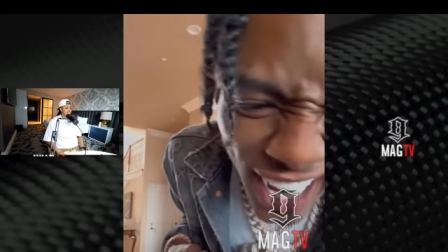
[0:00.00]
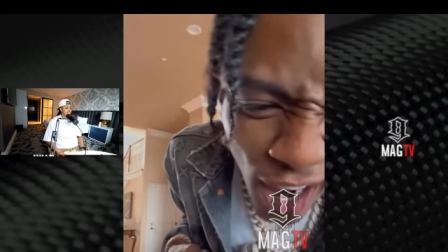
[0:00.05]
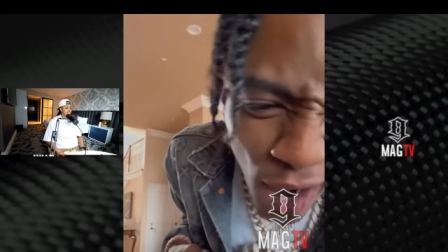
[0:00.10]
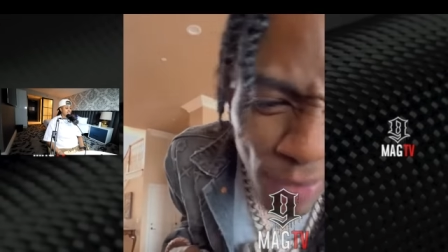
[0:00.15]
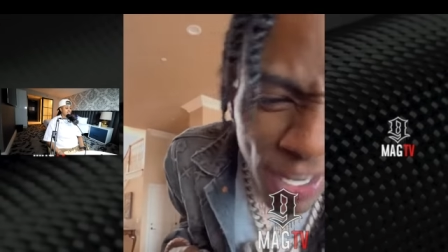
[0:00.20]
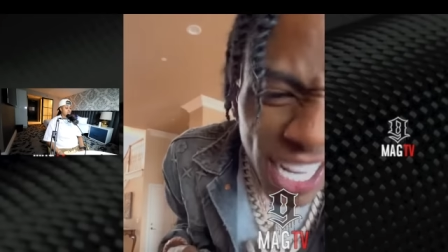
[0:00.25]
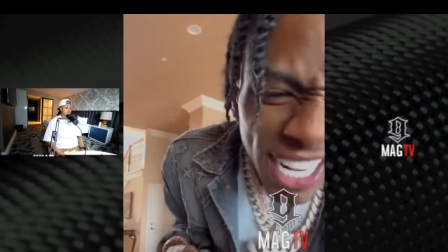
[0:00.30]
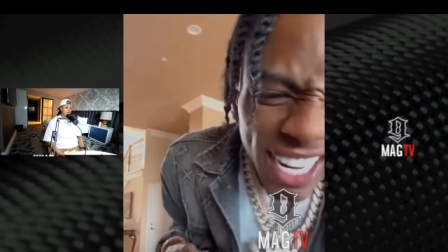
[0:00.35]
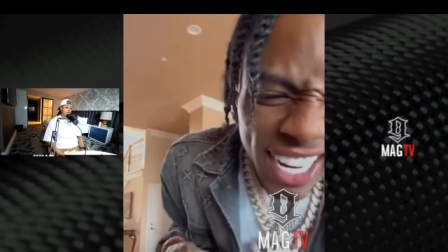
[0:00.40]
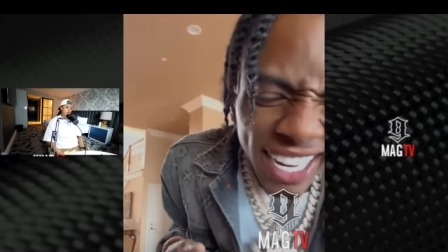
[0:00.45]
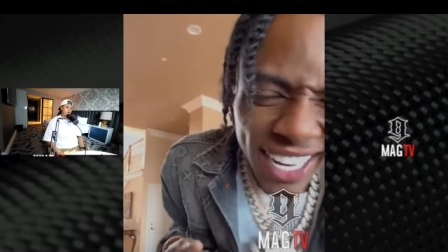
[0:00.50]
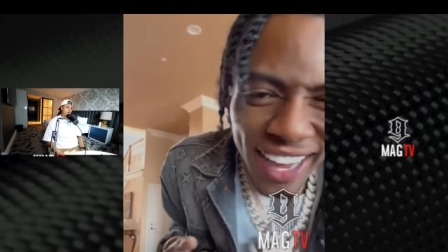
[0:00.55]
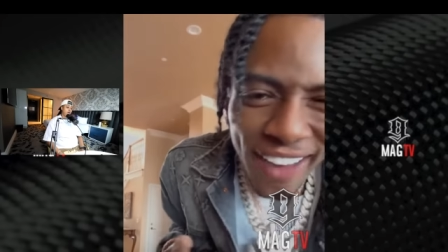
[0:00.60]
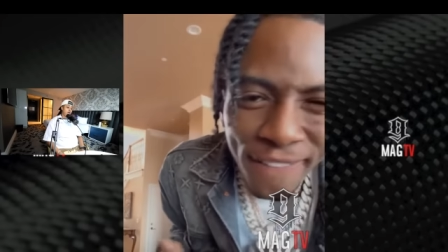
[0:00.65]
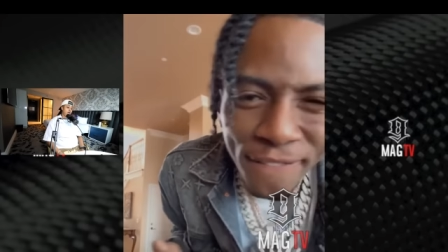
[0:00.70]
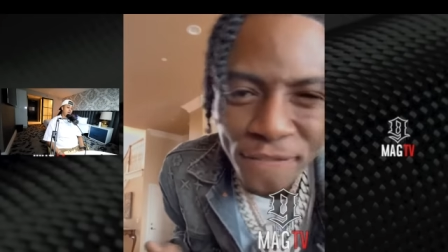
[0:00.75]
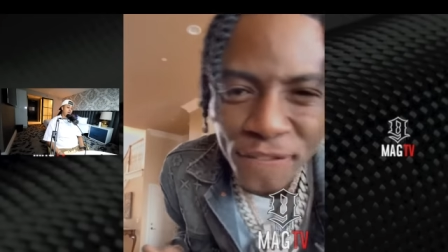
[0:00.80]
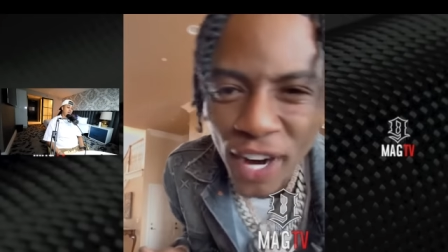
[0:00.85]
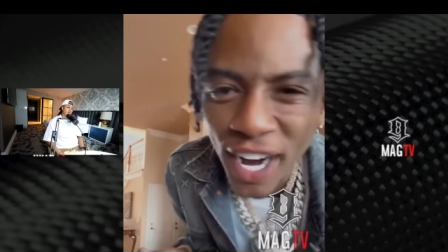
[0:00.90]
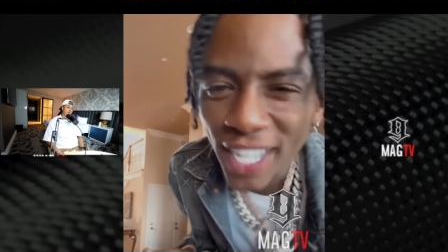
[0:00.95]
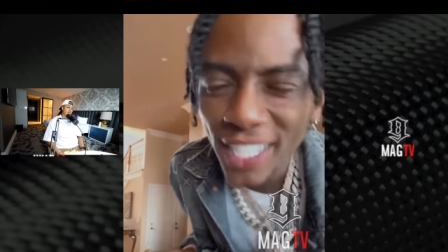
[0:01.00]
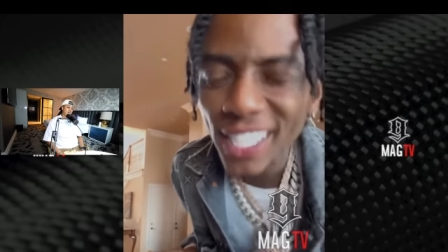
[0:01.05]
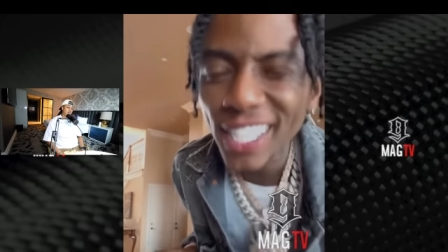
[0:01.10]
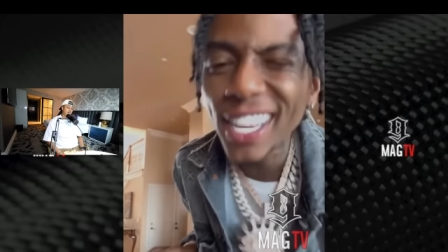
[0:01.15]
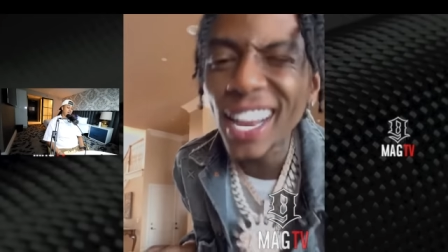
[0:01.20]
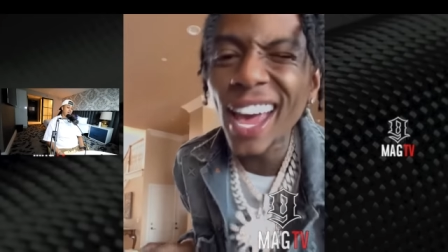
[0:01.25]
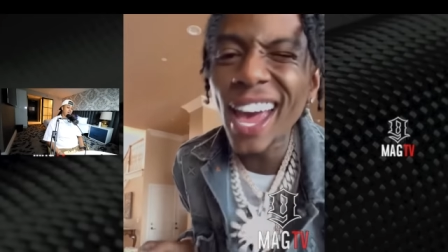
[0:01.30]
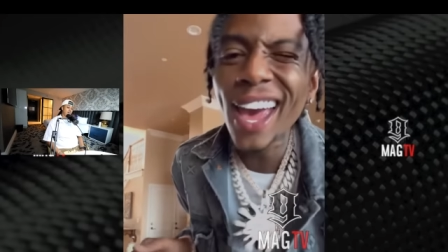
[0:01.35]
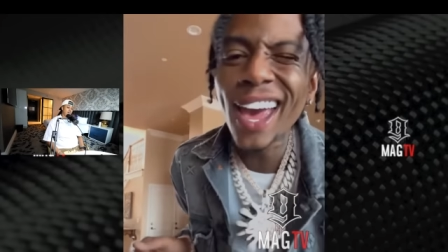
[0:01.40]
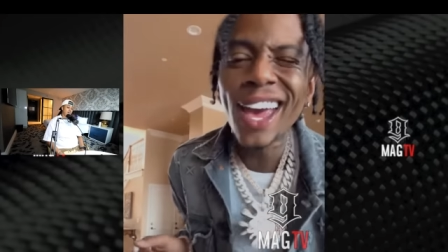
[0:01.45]
I hope that nigga get f***ed
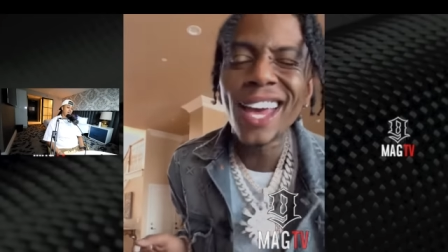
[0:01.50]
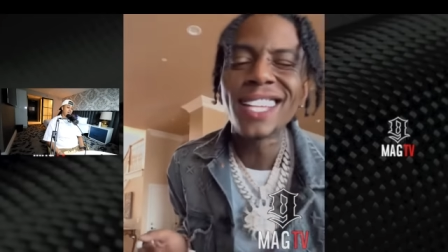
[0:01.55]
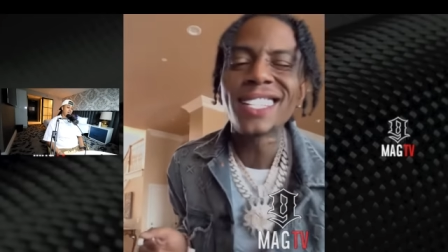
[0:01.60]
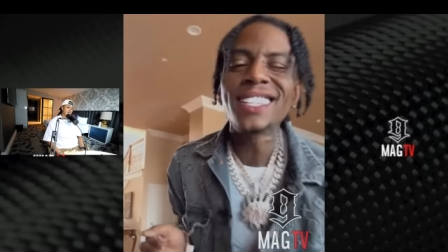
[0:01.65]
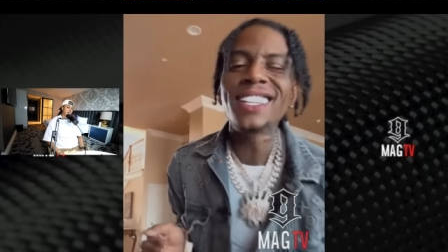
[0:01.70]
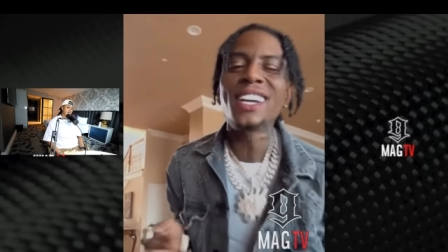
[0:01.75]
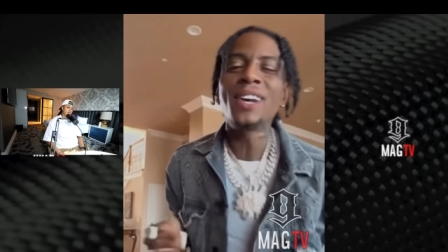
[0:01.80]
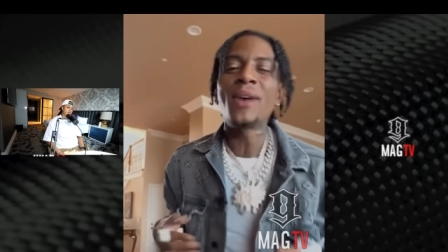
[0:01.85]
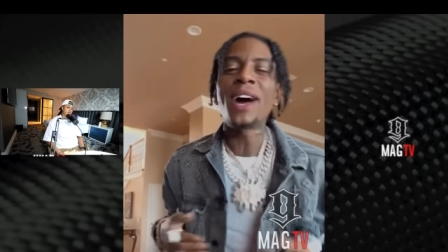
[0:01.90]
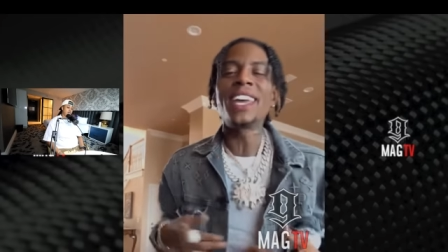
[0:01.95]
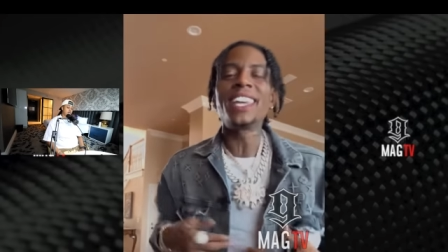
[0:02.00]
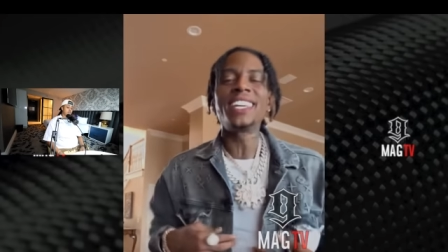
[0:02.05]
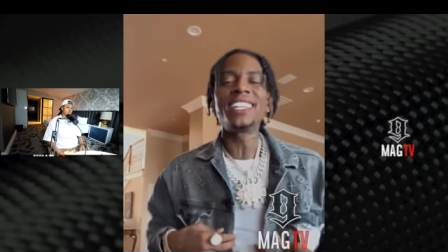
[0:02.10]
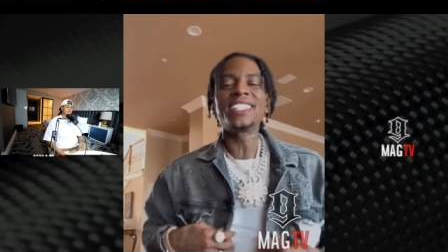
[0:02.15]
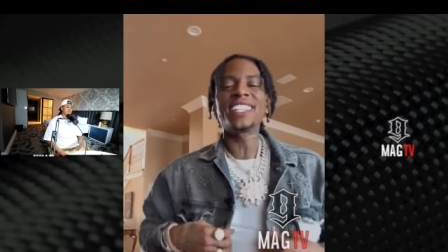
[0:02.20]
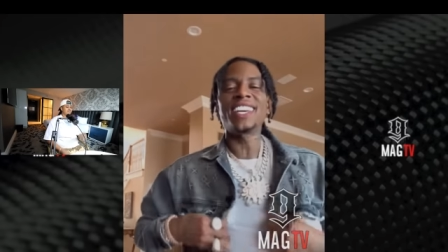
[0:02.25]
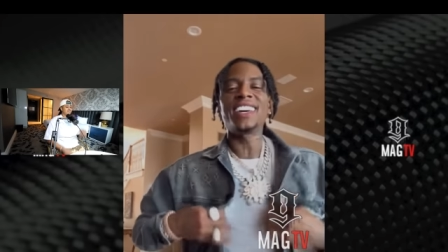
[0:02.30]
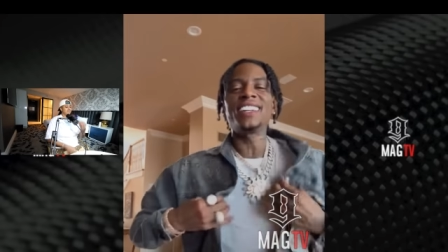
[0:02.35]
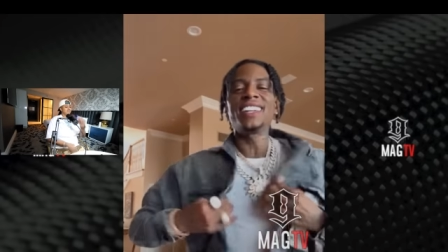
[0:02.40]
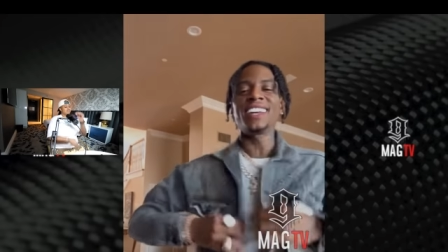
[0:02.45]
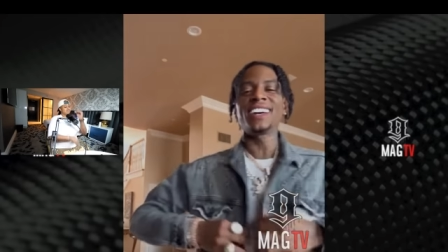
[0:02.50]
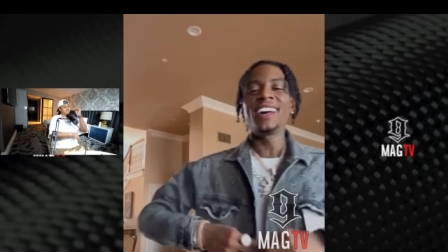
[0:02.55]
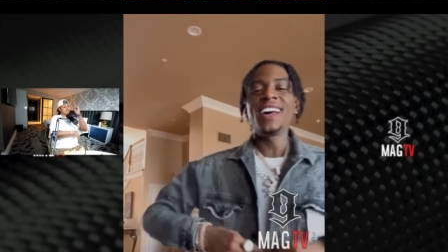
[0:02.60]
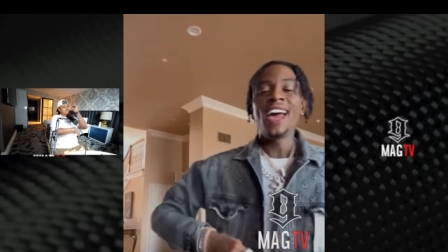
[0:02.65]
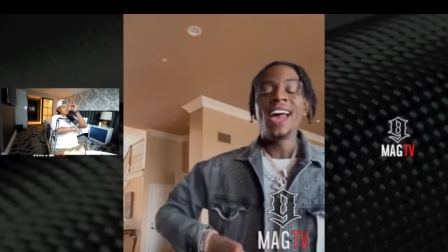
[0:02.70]
in the ass while he in jail.